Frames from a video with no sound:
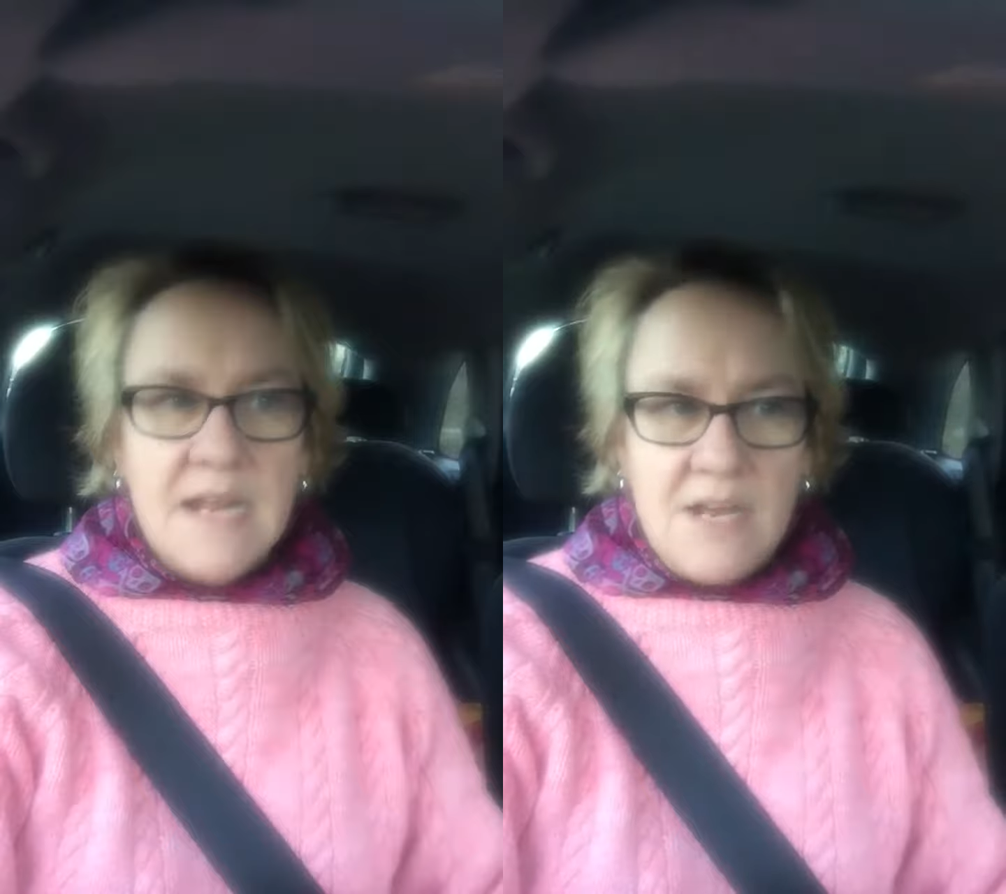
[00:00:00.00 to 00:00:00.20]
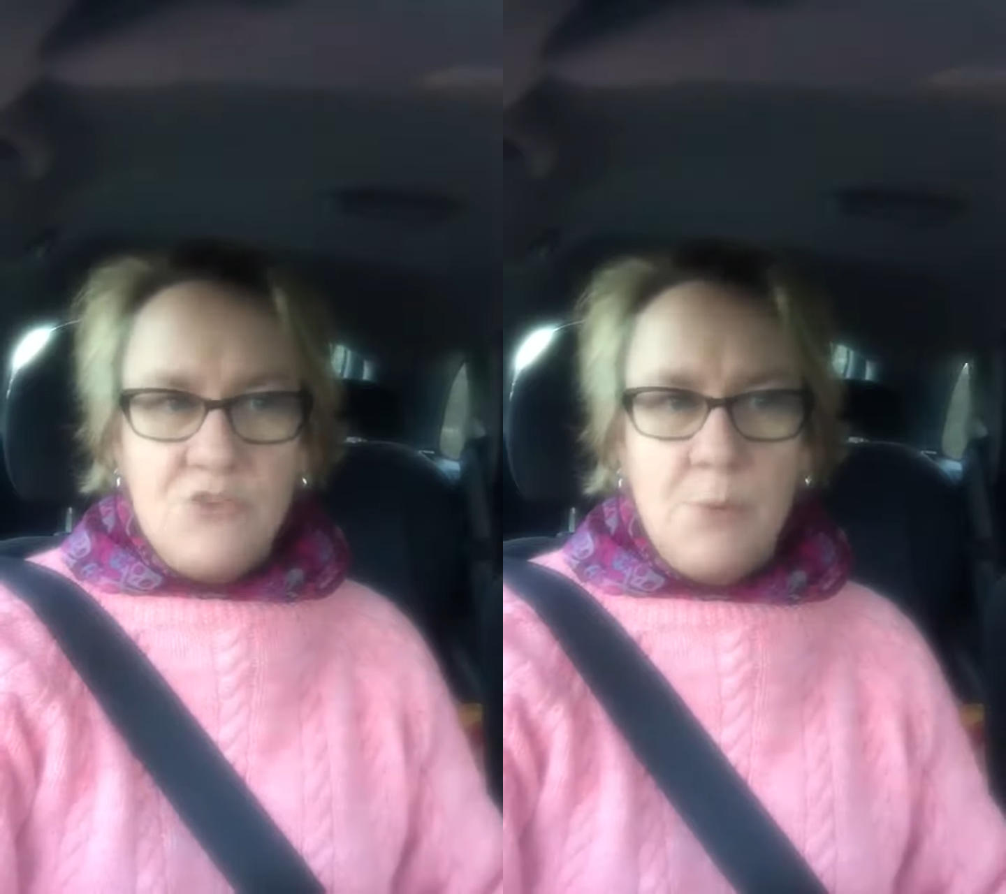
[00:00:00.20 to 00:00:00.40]

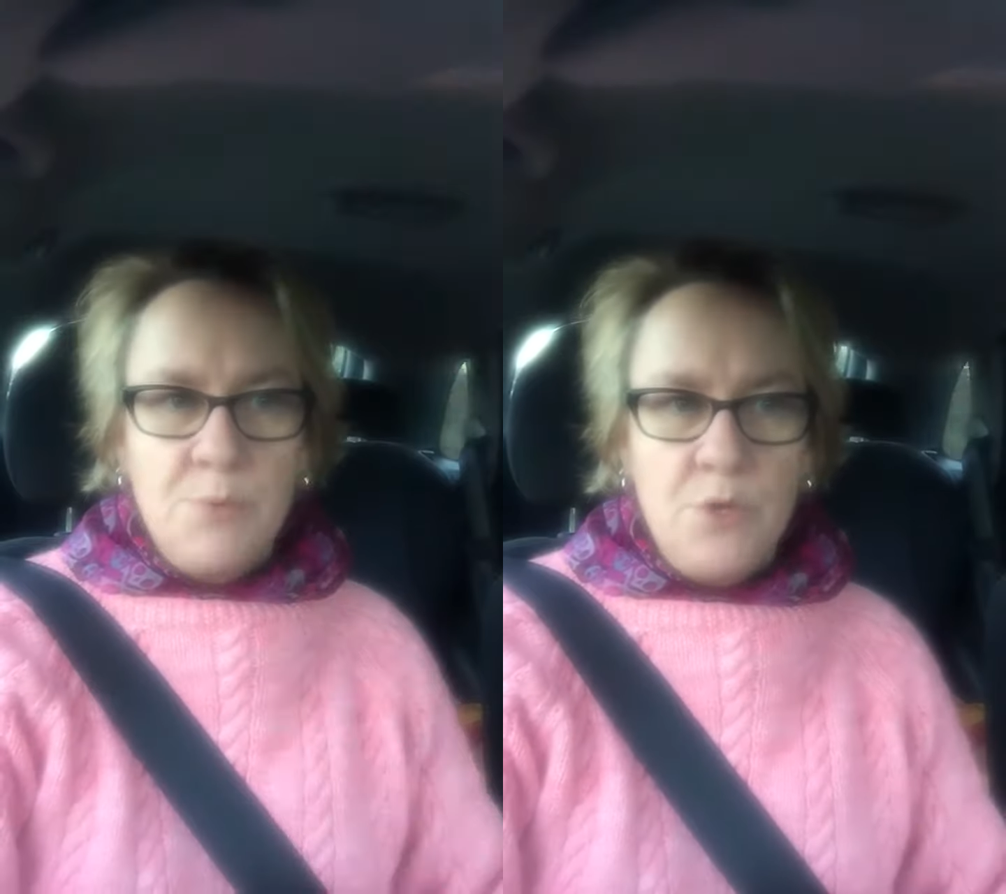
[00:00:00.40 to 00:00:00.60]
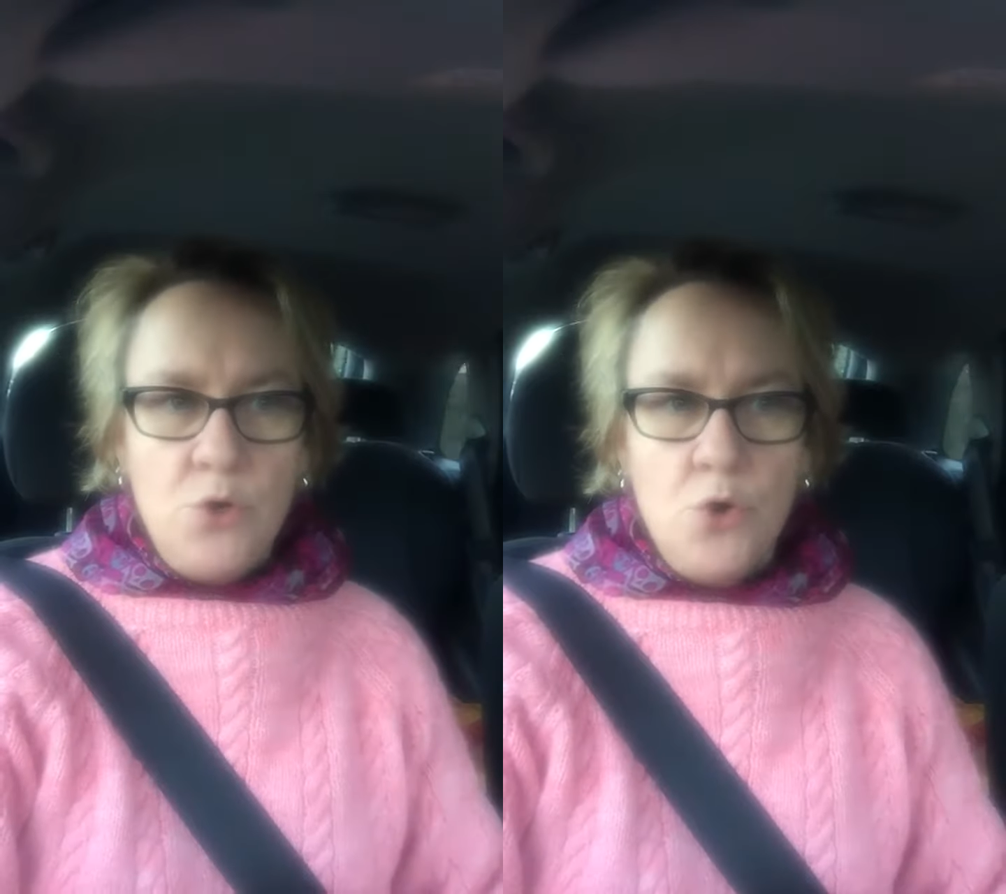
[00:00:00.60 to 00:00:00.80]
get in
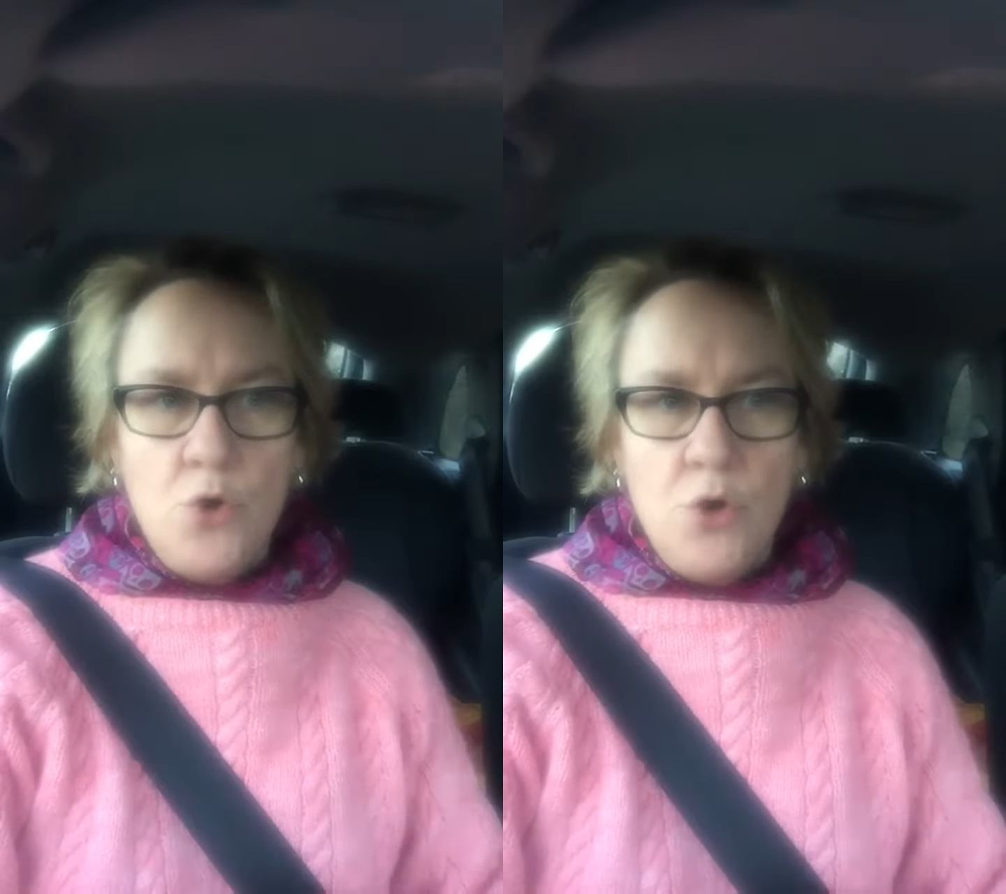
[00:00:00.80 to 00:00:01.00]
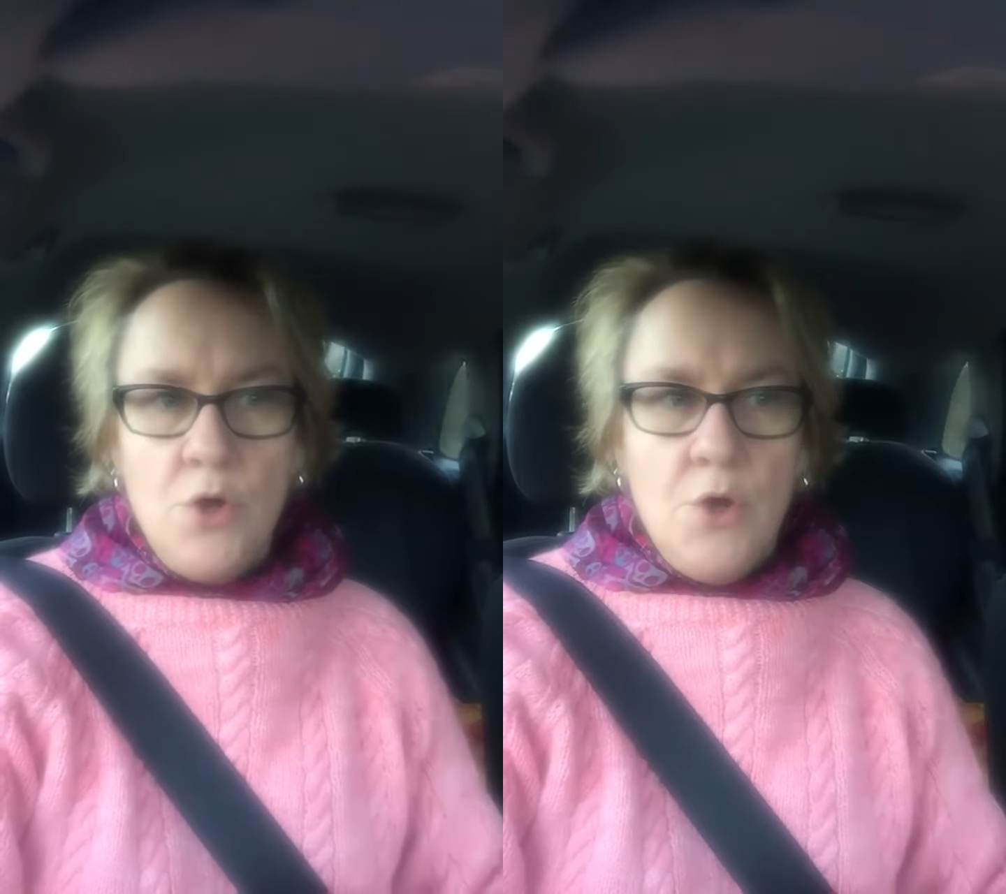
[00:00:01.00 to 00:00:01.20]
trouble with the law